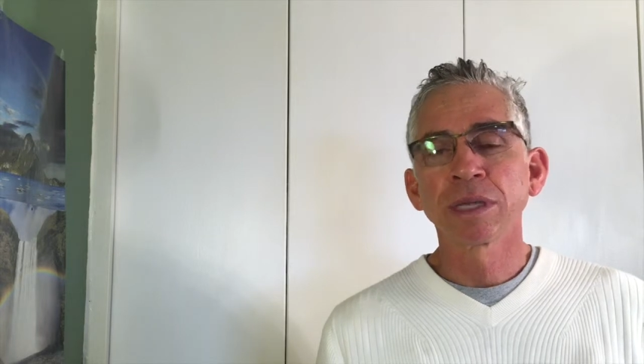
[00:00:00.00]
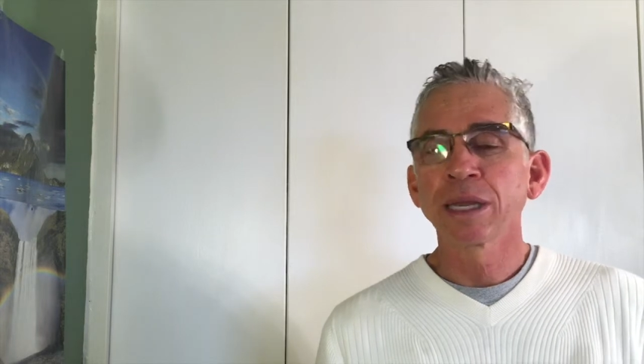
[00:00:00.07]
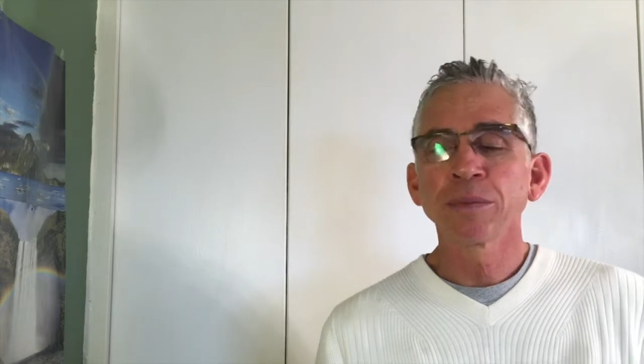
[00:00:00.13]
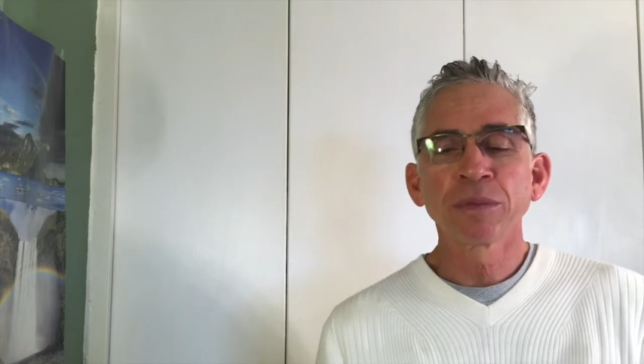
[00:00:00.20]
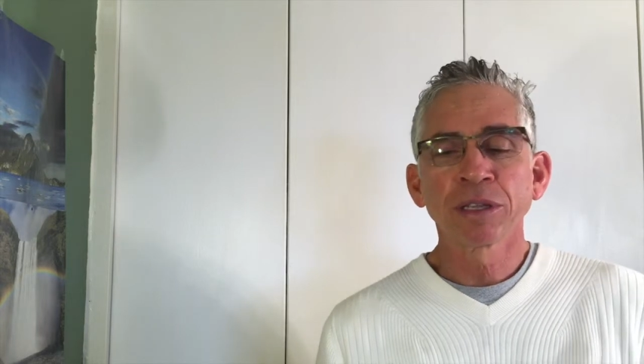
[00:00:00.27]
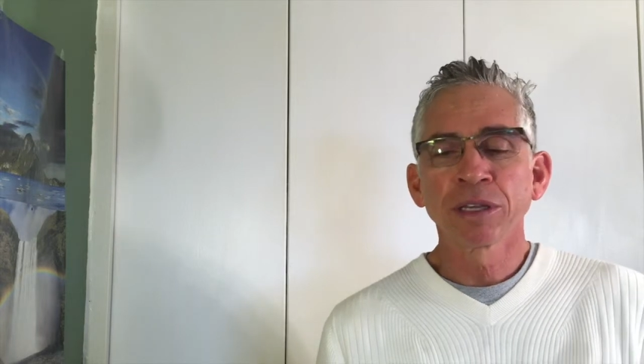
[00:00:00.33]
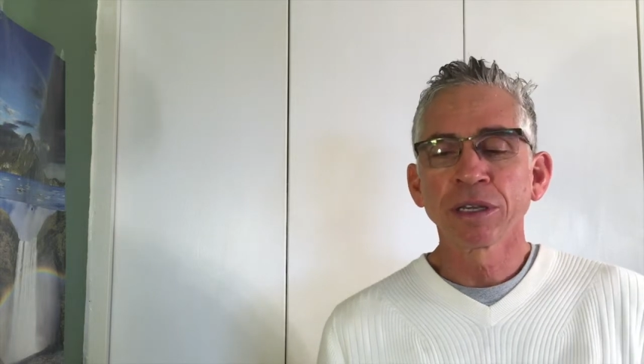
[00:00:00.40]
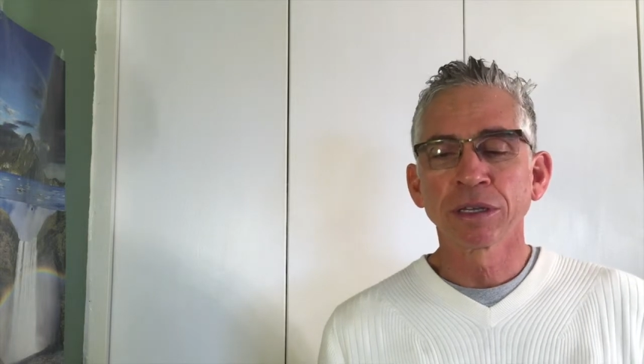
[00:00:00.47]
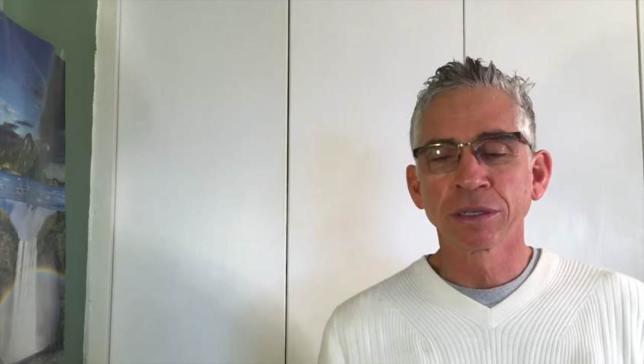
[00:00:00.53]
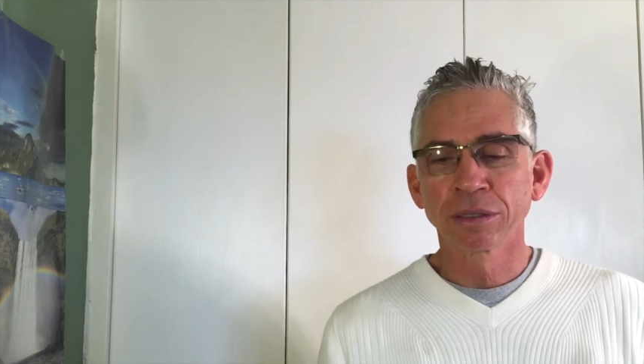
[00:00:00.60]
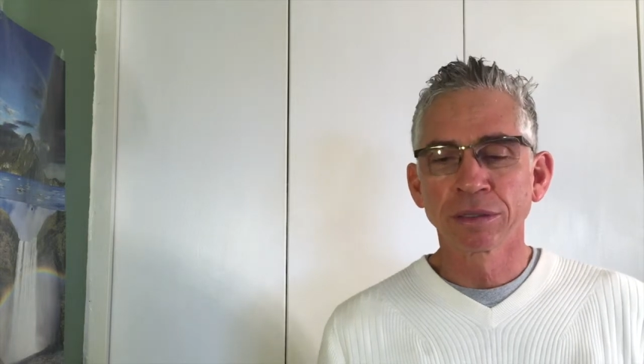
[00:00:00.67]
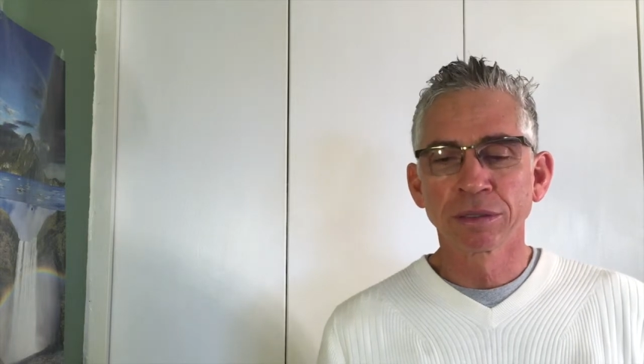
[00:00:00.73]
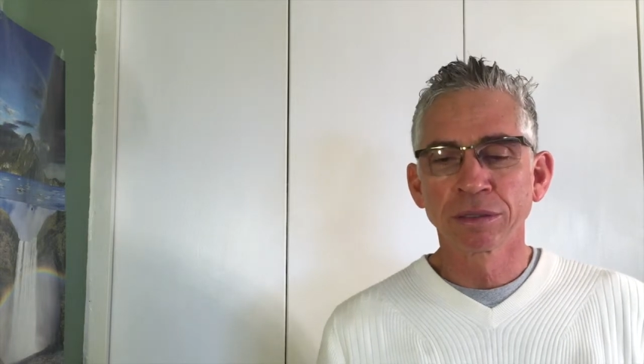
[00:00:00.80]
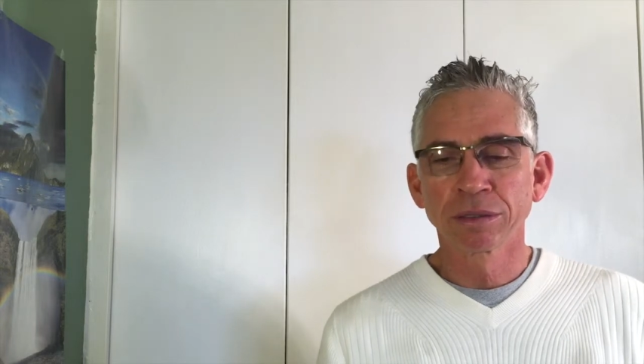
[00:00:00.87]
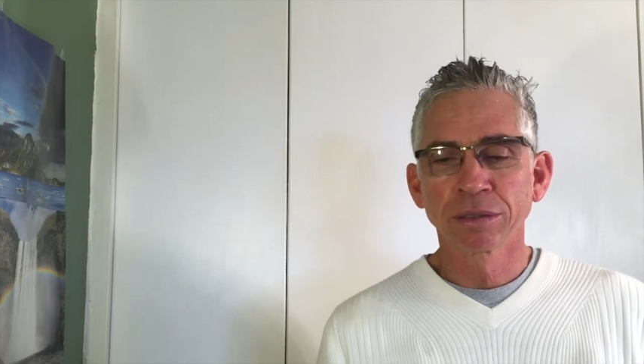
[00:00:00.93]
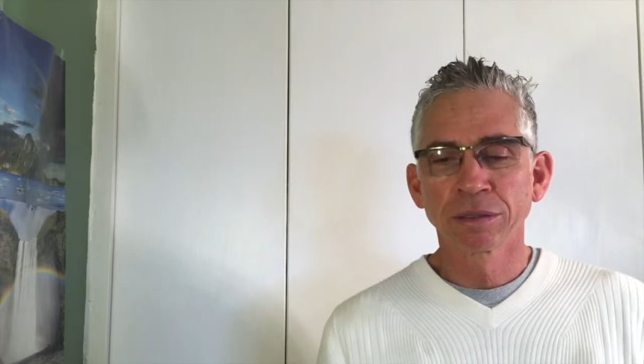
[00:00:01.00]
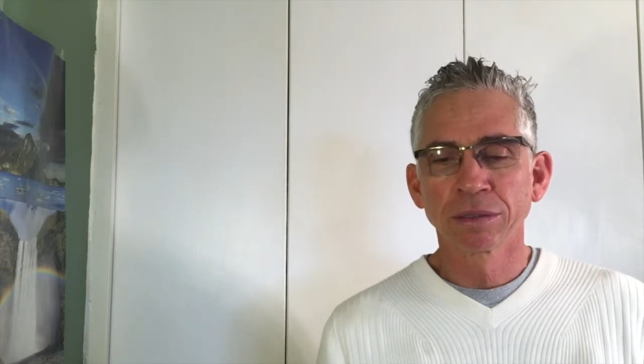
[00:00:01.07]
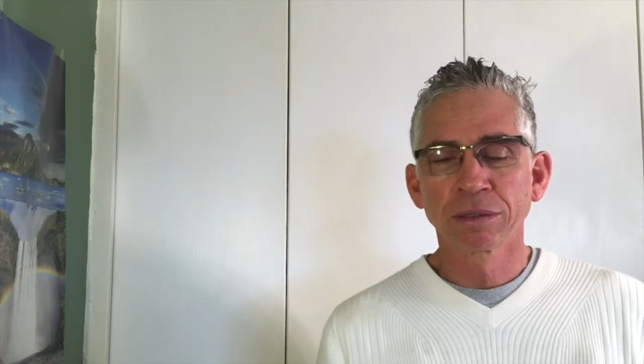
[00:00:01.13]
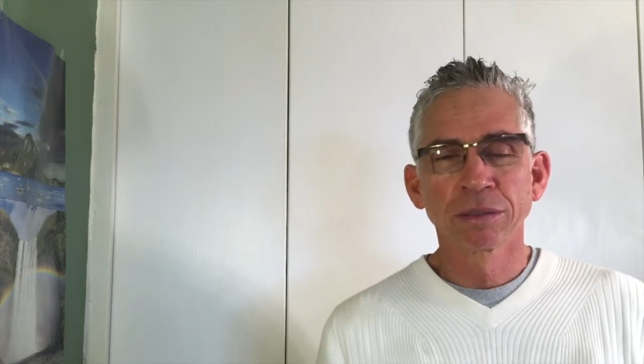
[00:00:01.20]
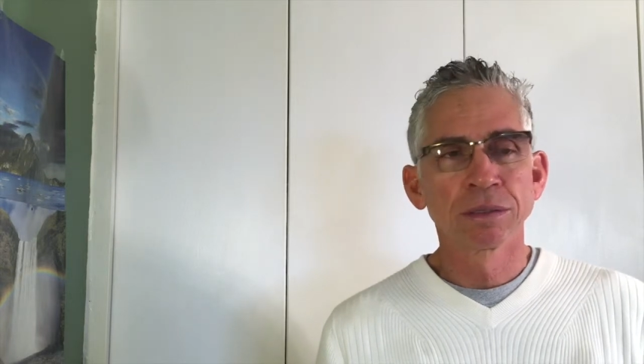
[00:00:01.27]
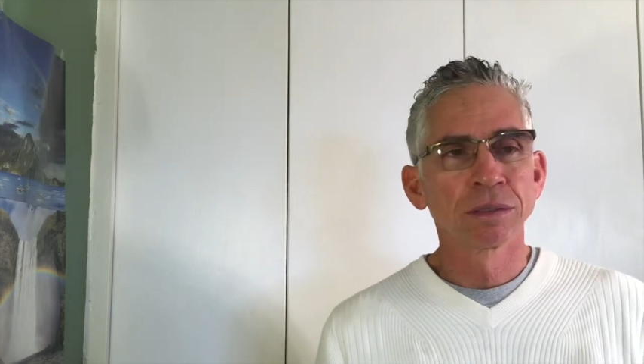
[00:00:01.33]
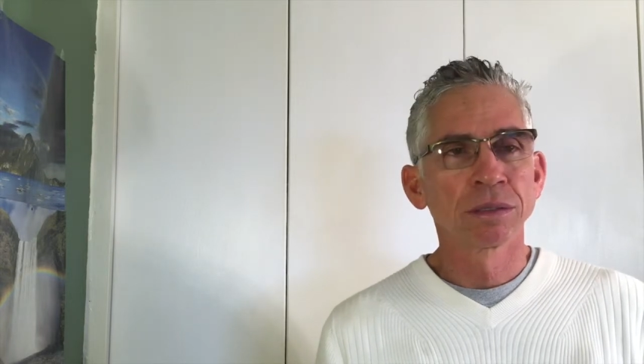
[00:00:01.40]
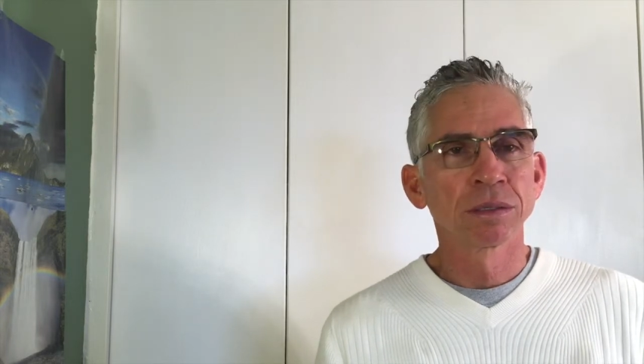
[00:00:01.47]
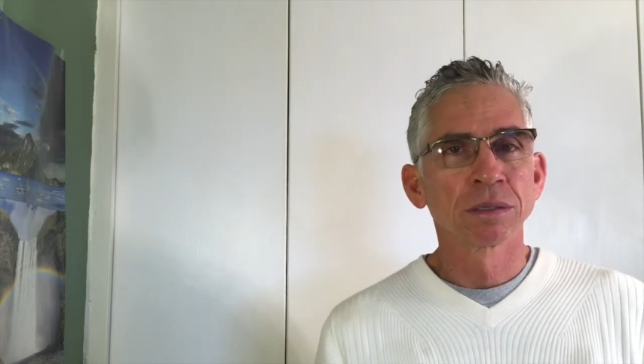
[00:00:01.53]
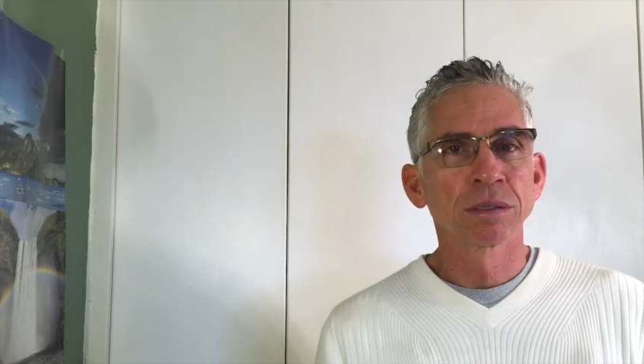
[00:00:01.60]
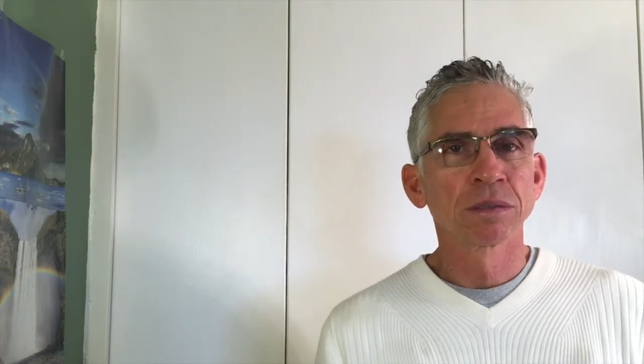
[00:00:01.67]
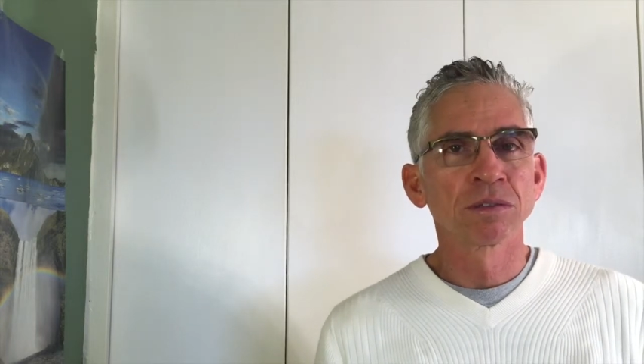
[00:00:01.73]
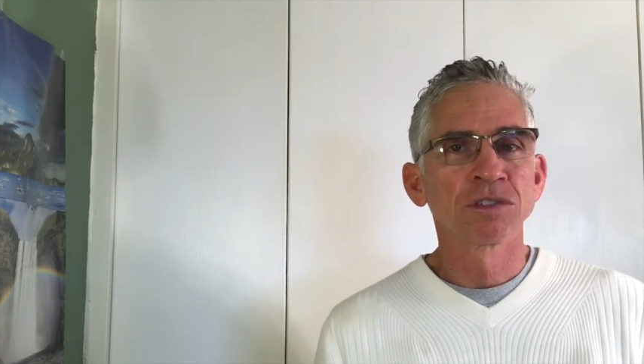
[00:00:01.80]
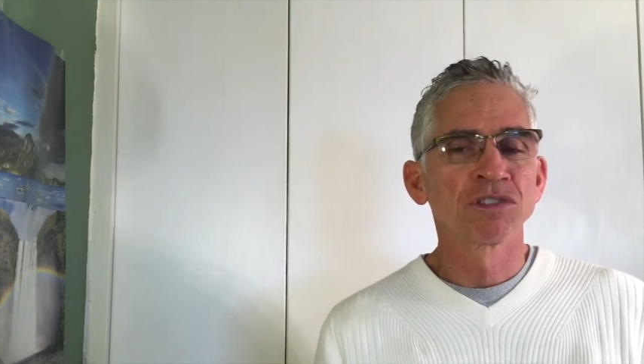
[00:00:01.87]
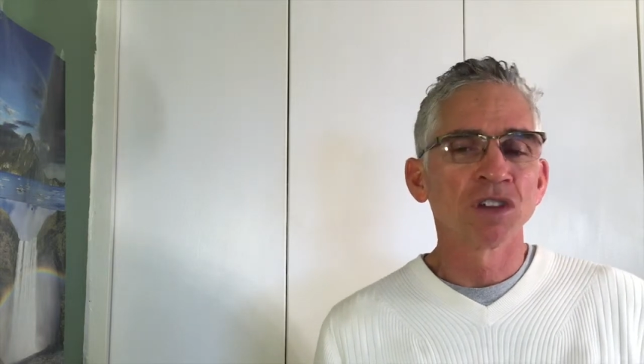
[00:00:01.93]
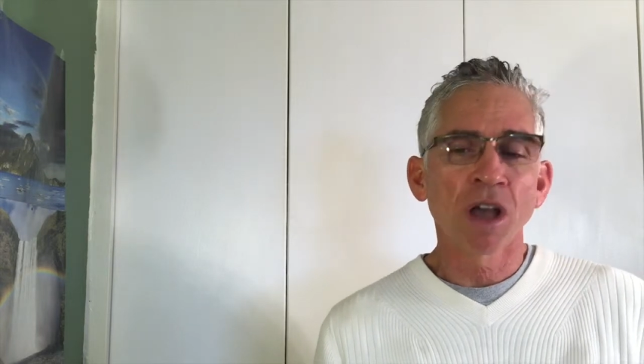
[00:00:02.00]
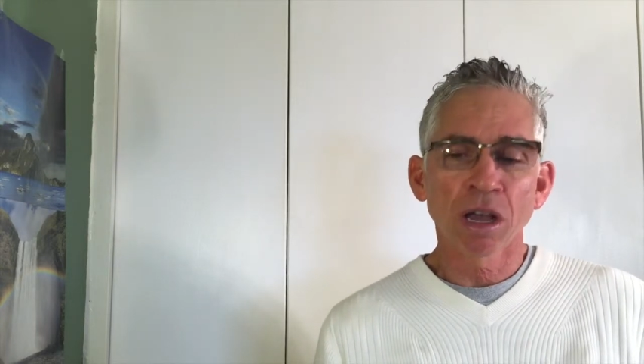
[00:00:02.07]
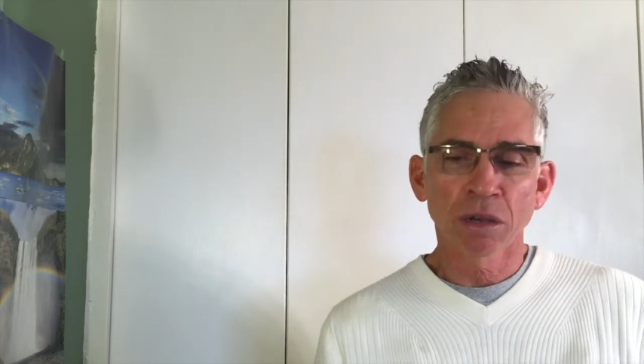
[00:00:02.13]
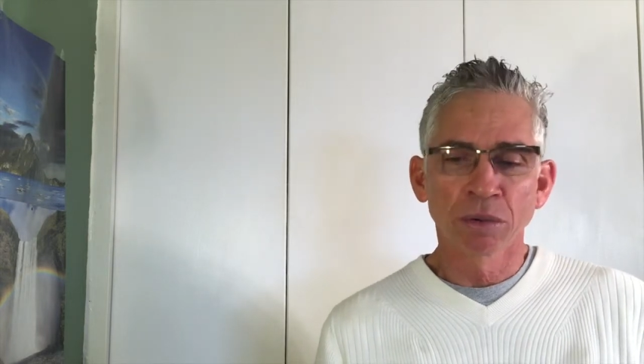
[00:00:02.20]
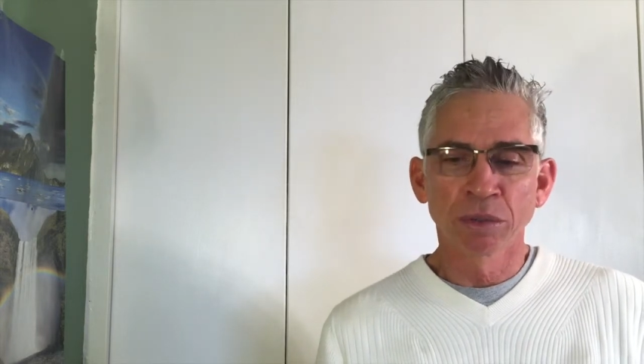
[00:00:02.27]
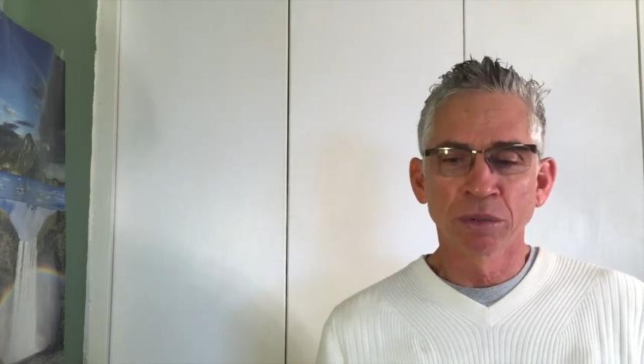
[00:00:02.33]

Same thing. Shock